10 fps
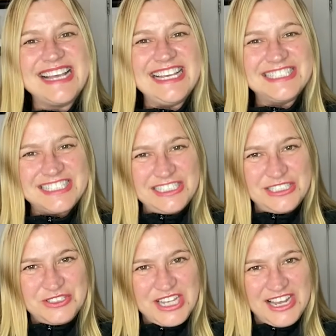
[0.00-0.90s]

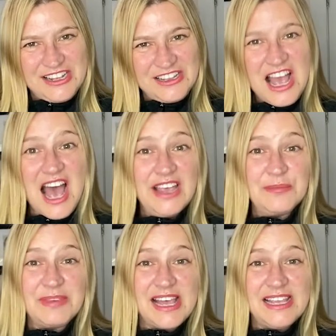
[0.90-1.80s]
HT2 channel. I am
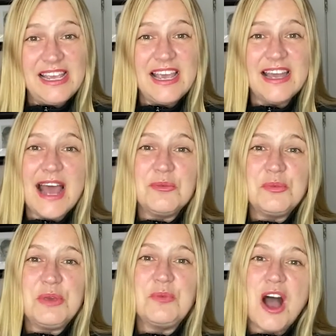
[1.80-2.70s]
Kelly, and I will
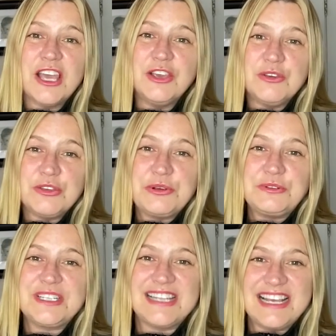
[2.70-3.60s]
be walking you through
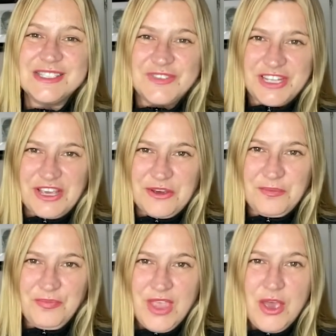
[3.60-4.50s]
today's video,
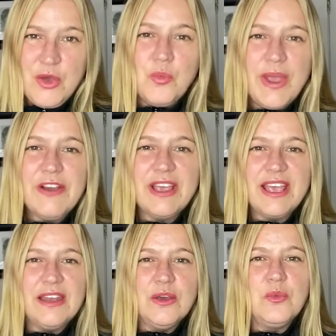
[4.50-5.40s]

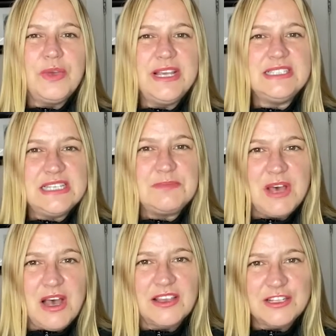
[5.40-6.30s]
wherein we
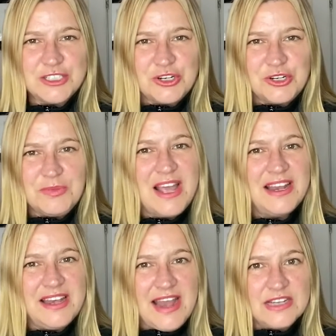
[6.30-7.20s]
debunk the term
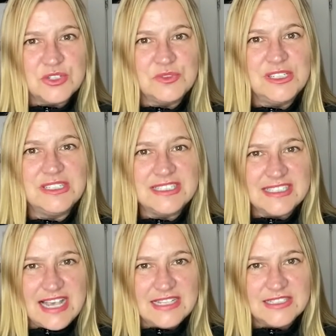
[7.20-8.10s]
natural
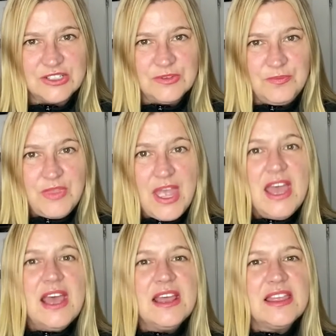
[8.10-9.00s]
disaster.
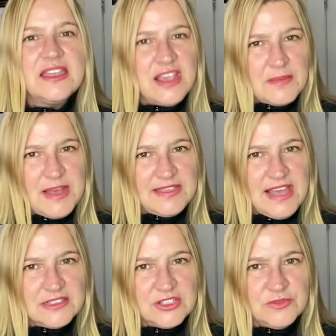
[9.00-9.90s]
Think about
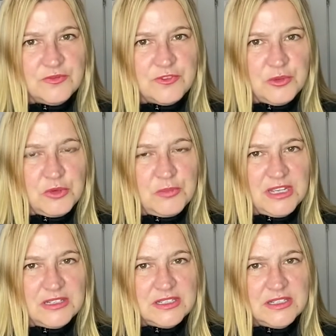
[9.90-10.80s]
that term for a moment.